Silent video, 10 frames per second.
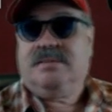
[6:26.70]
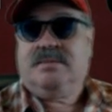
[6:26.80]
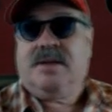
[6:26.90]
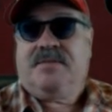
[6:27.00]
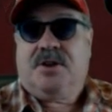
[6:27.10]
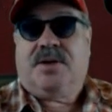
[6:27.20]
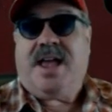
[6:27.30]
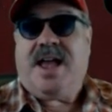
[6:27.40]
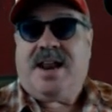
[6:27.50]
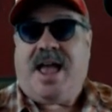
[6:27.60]
If you
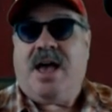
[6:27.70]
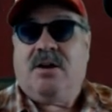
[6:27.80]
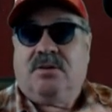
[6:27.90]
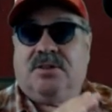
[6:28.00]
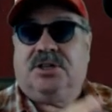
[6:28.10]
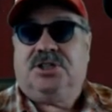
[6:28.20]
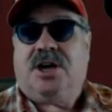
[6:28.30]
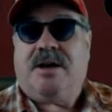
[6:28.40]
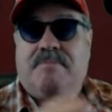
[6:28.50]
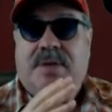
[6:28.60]
can't handle the
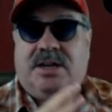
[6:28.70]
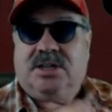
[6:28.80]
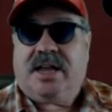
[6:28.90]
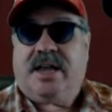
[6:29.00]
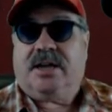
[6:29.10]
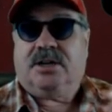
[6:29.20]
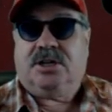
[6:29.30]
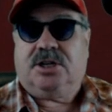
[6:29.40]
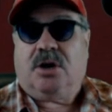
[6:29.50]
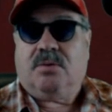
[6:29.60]
job mentally,
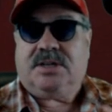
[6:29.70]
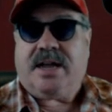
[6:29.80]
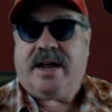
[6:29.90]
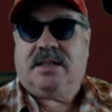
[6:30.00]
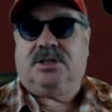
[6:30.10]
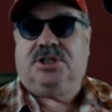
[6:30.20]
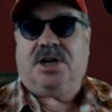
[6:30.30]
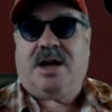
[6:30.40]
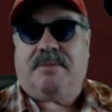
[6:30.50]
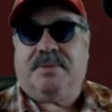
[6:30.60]
don't take the
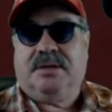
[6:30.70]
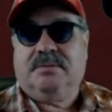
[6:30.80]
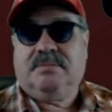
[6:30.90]
job.